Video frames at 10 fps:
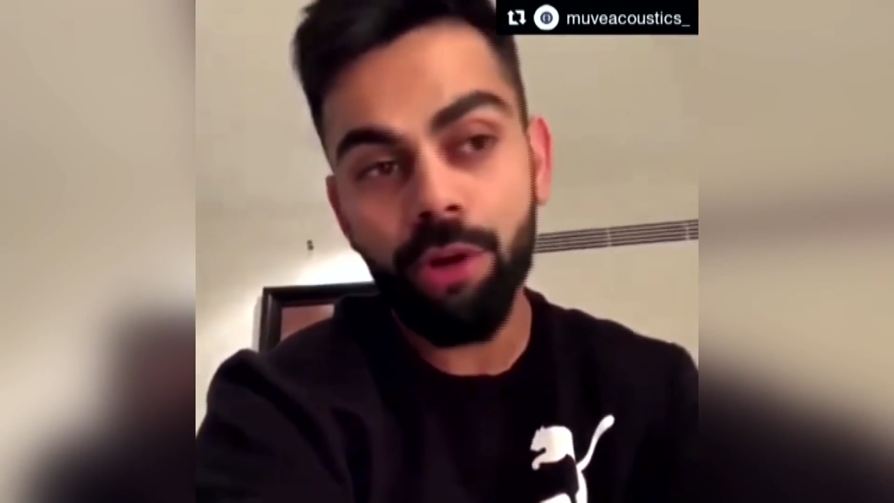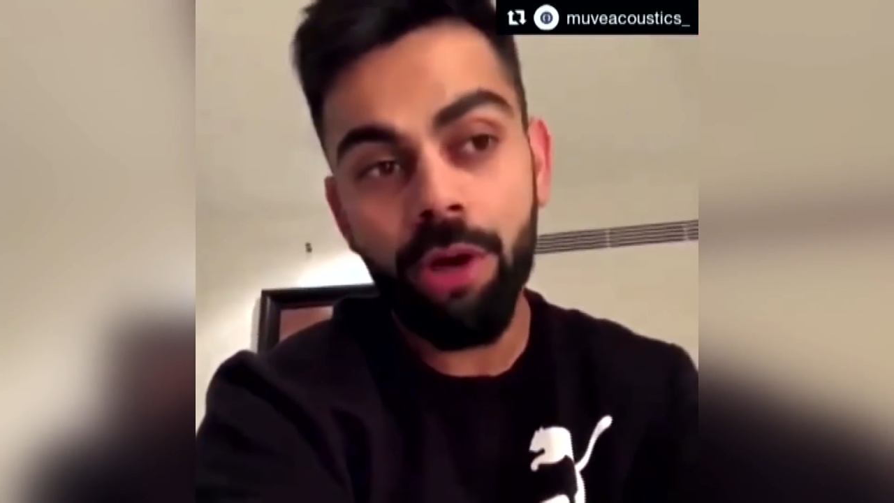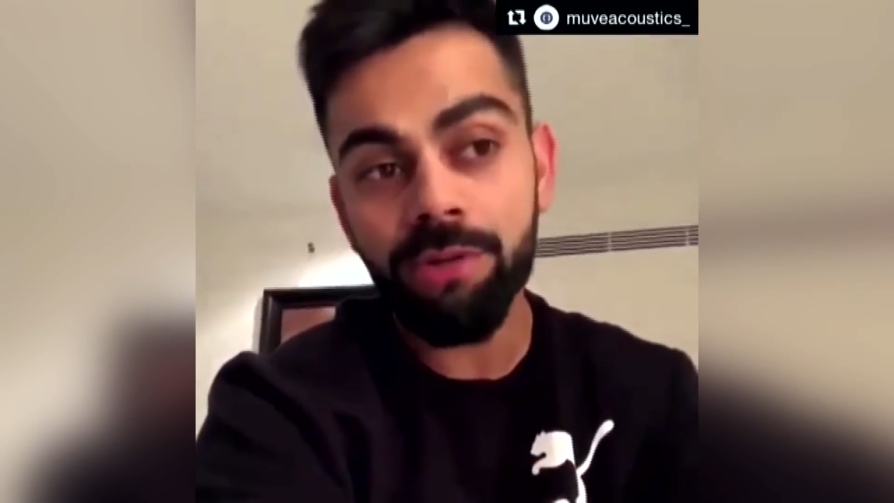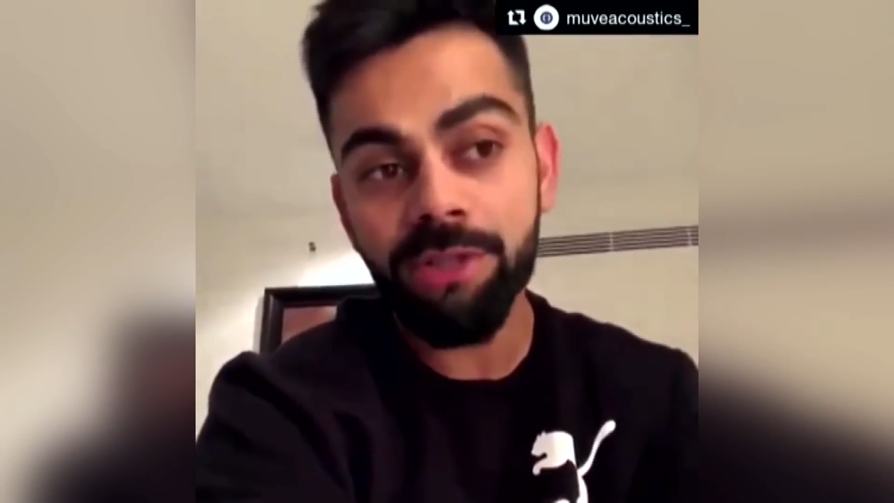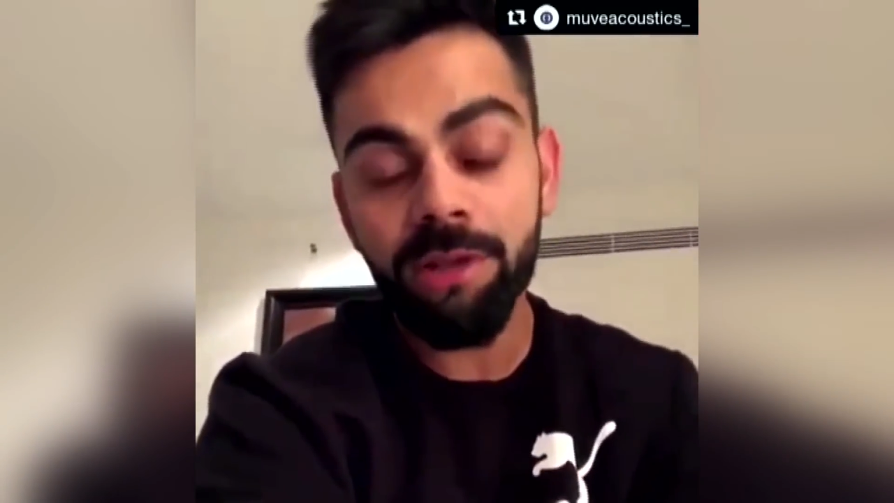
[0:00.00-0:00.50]

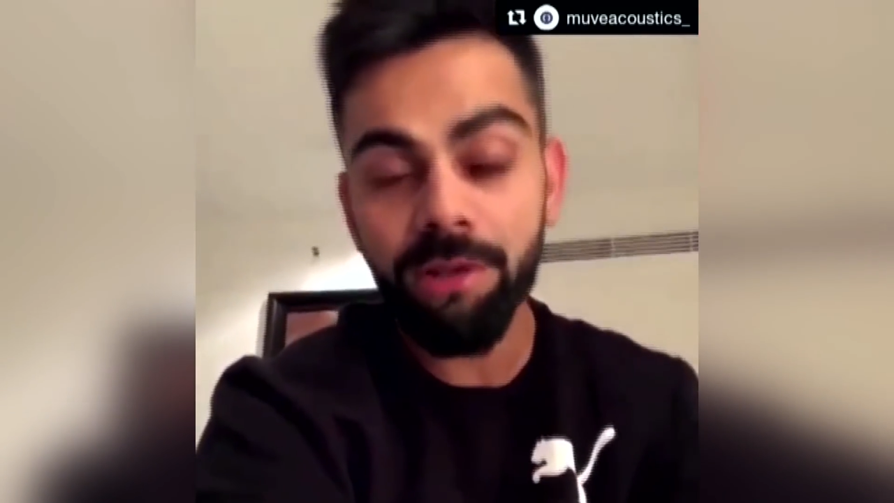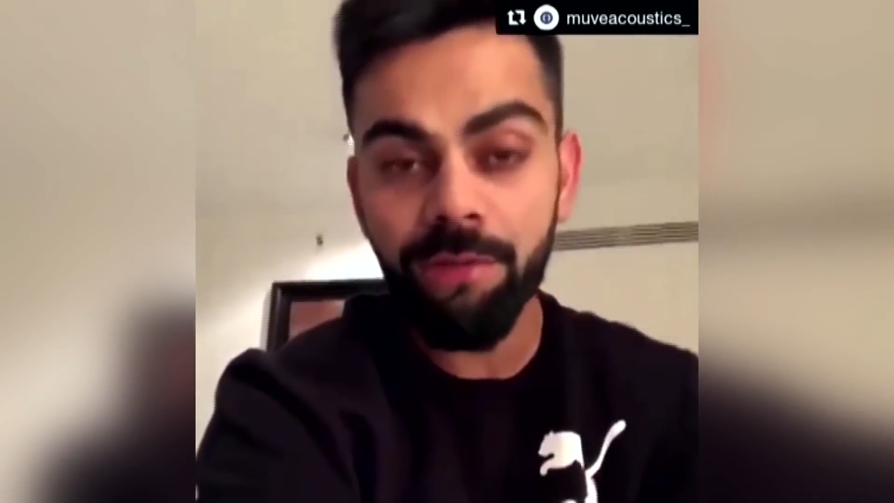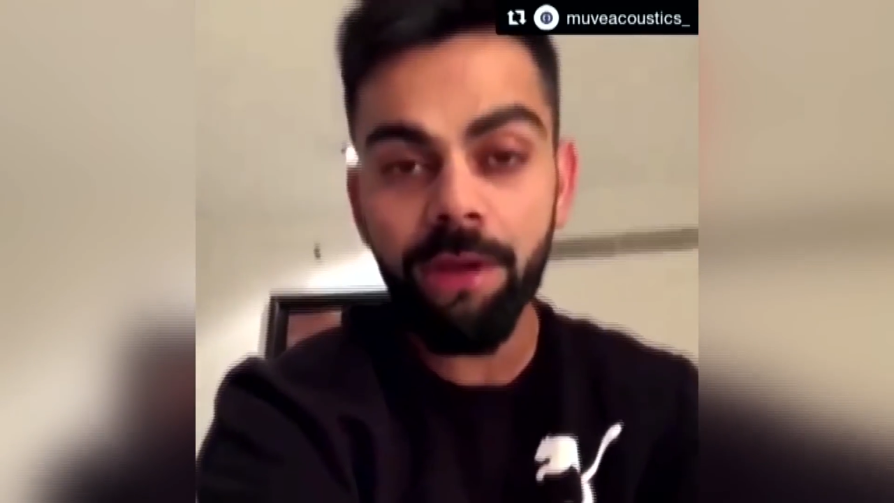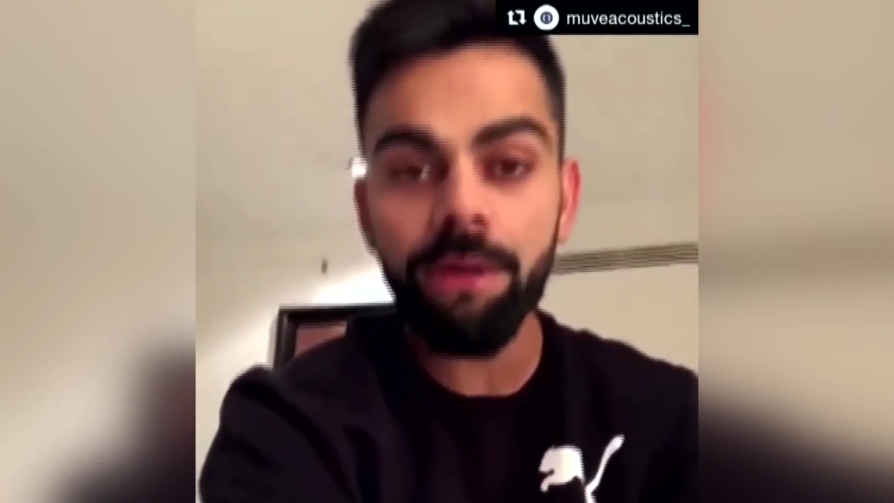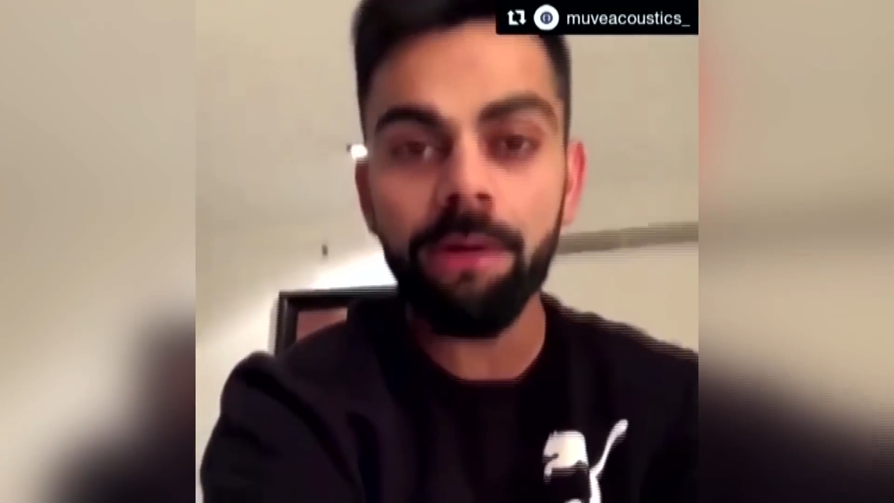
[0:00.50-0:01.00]
how
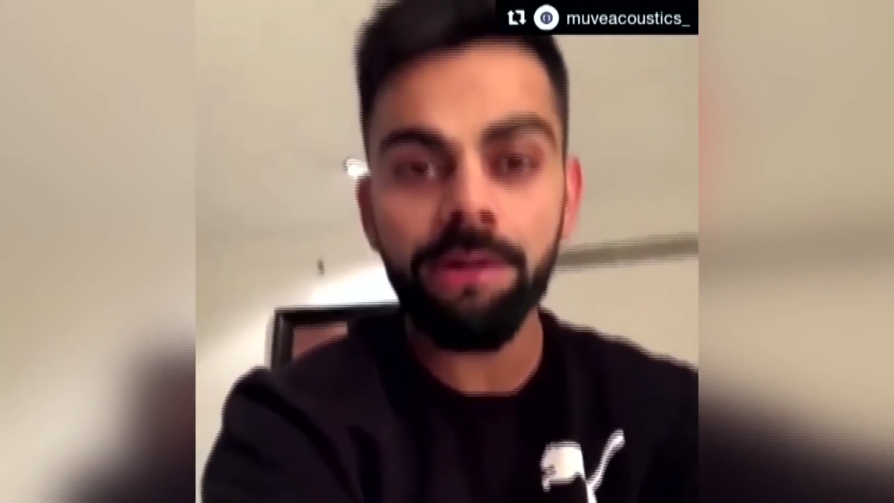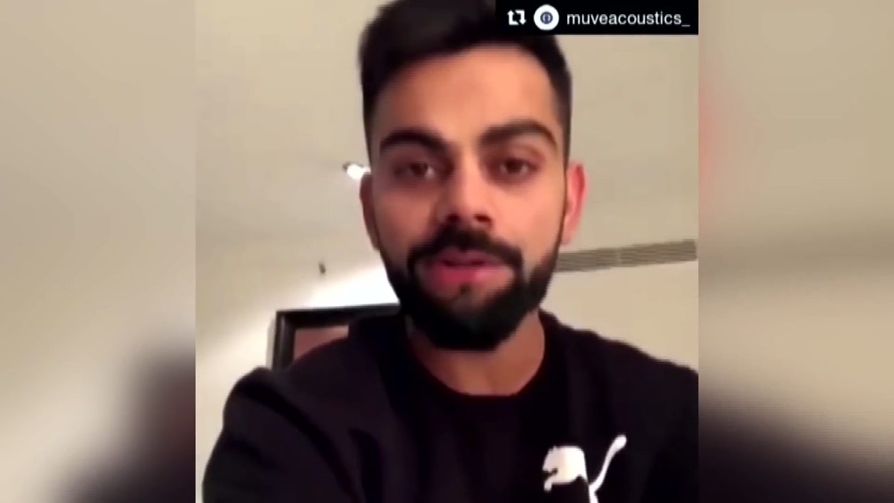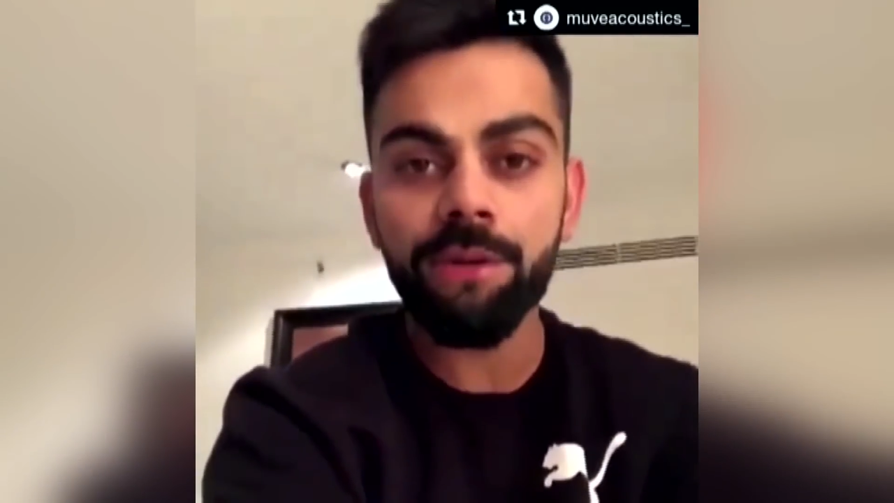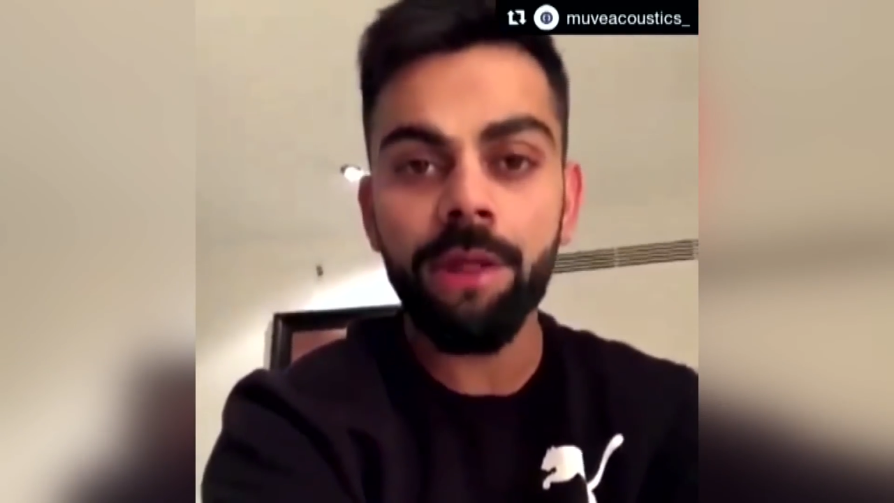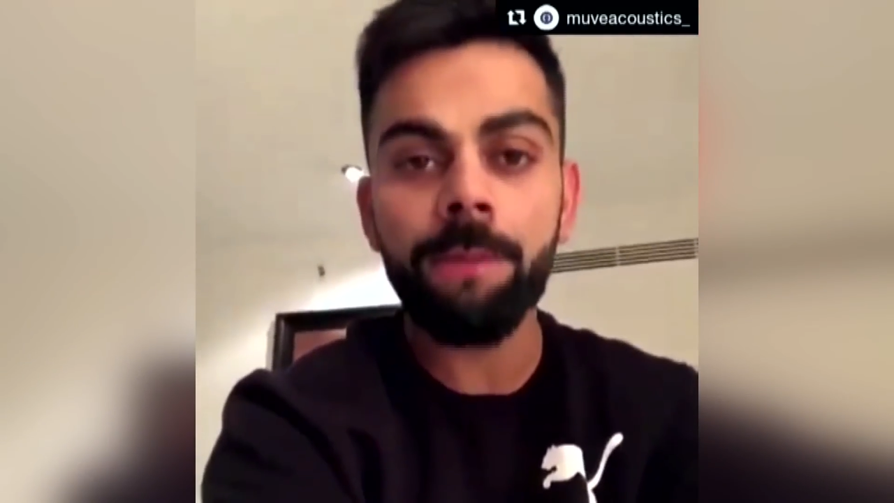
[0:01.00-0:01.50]
significant it
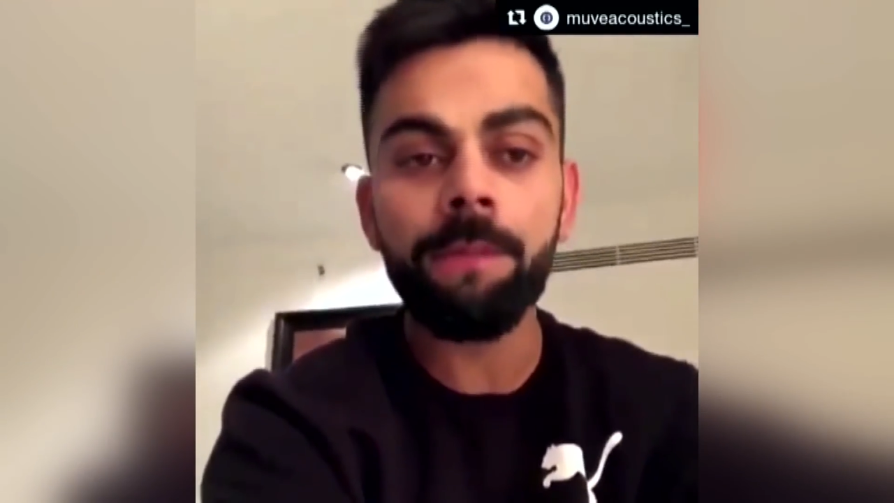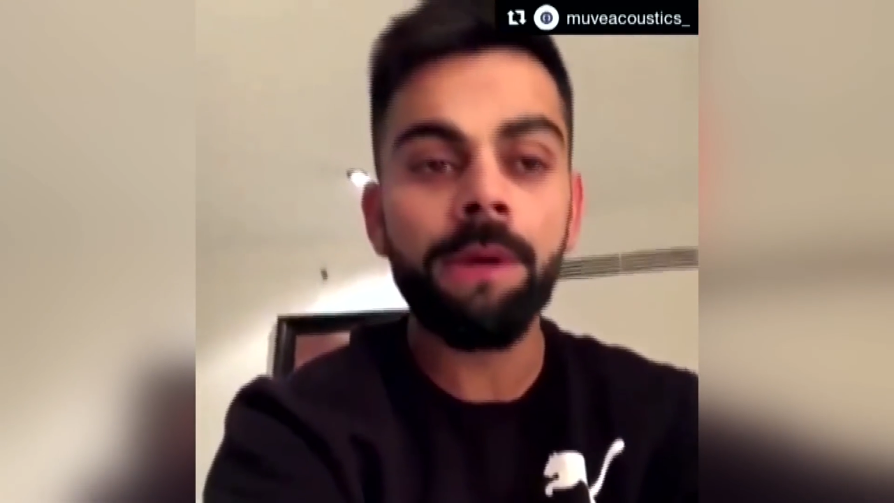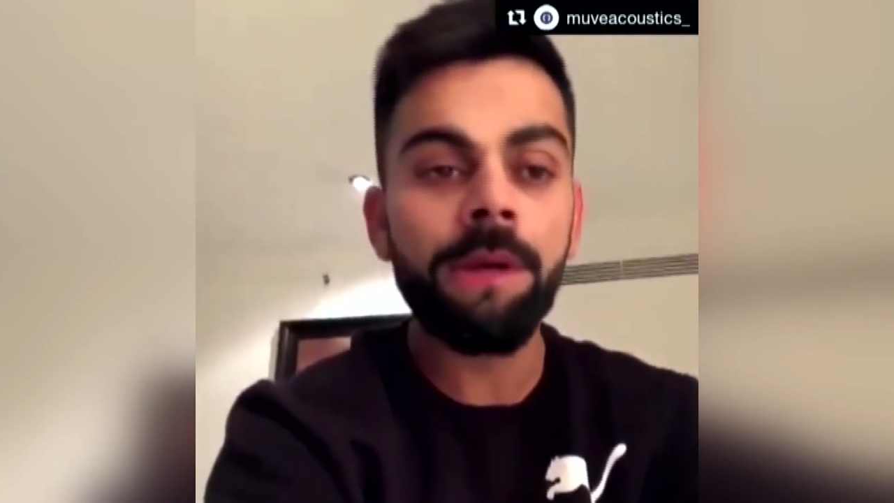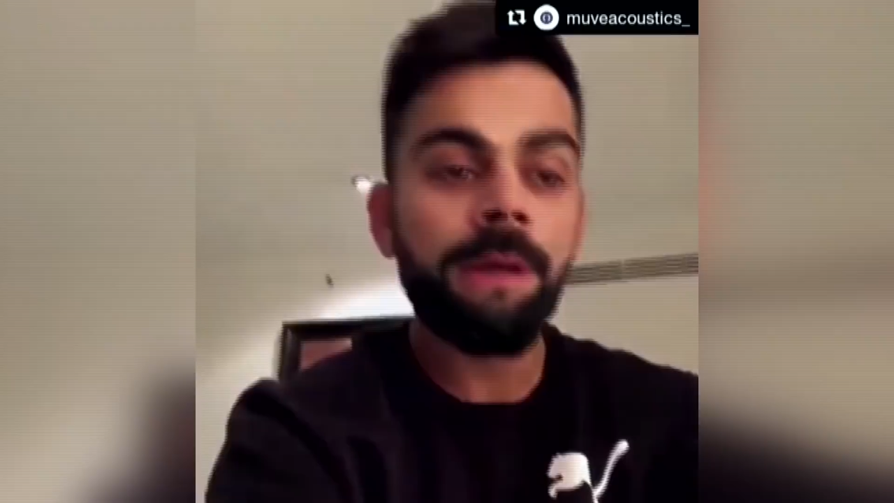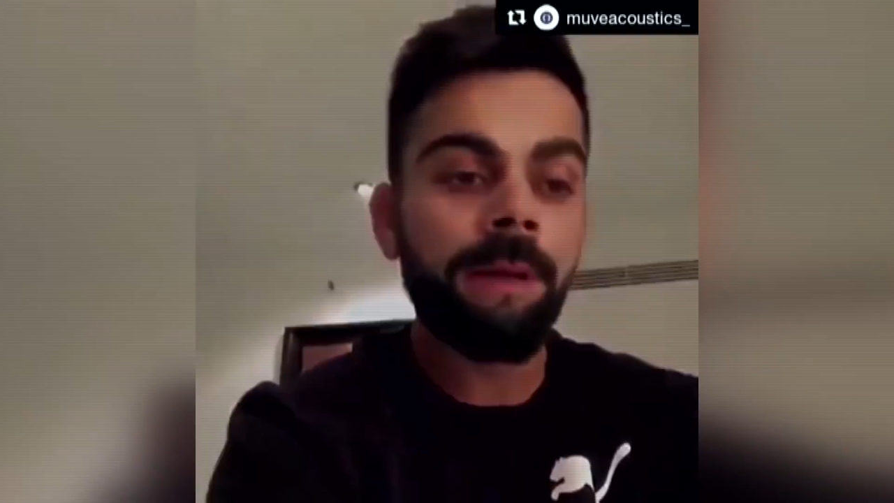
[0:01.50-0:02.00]
is to them.
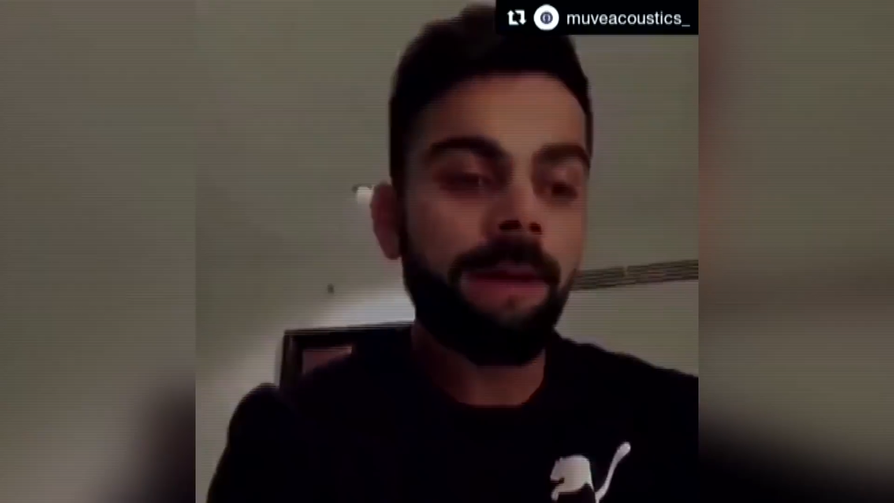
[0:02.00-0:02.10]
